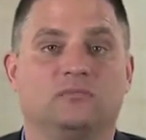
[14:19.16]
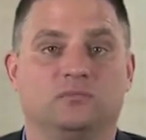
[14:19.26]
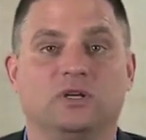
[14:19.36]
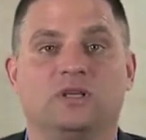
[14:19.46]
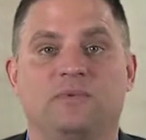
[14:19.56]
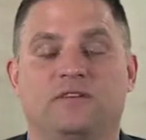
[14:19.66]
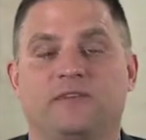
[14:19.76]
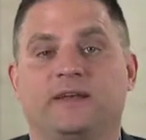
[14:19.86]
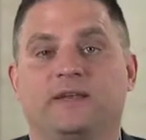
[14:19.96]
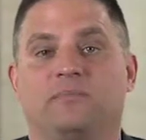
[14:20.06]
really be
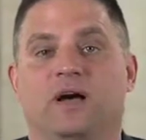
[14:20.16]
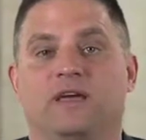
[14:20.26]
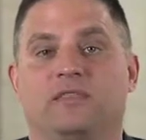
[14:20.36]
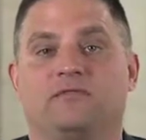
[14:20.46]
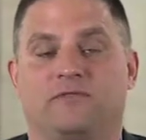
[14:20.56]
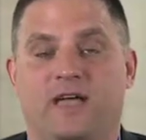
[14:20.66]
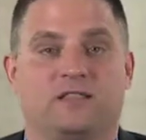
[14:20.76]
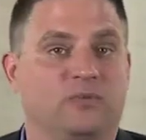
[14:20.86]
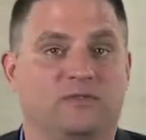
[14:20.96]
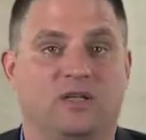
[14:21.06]
affected by the fact
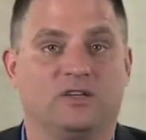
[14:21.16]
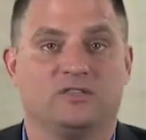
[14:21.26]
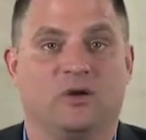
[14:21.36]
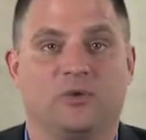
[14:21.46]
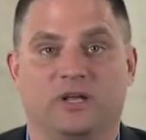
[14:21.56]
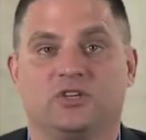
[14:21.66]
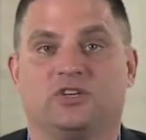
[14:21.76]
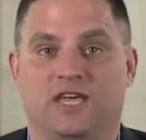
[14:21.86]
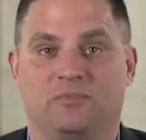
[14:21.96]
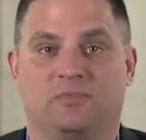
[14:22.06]
that we've lost all
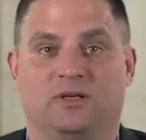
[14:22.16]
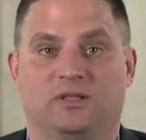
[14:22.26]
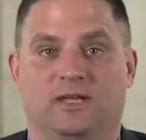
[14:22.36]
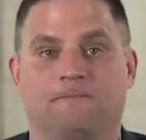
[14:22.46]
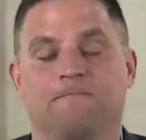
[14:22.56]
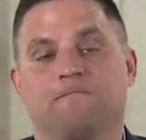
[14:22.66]
production capability.